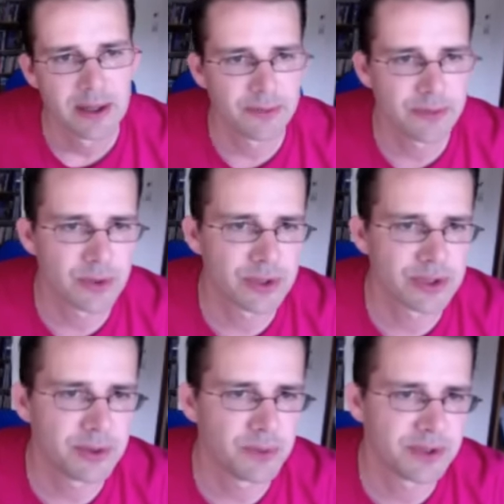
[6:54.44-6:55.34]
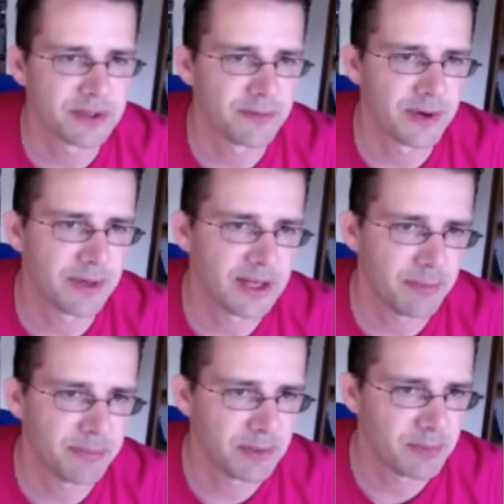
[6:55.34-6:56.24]
of course, there was a very
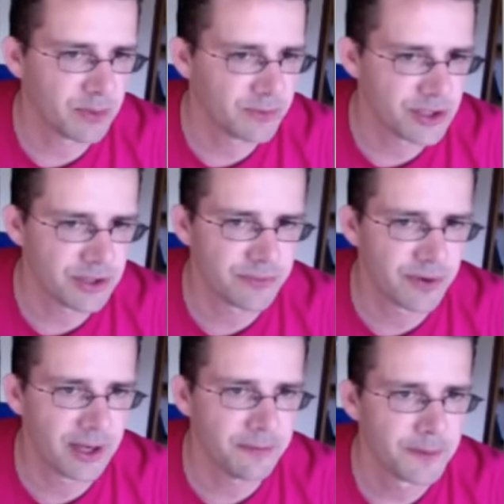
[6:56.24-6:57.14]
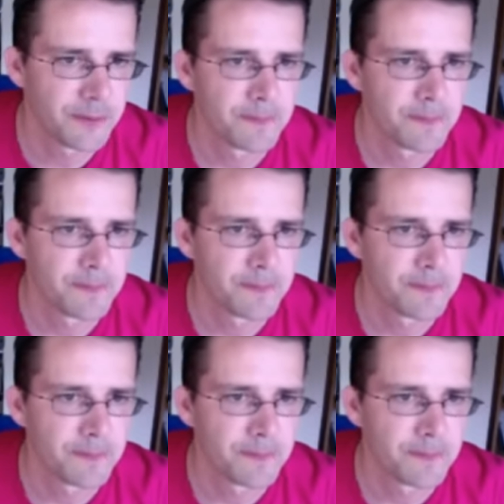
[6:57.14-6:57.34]
tempting move g5,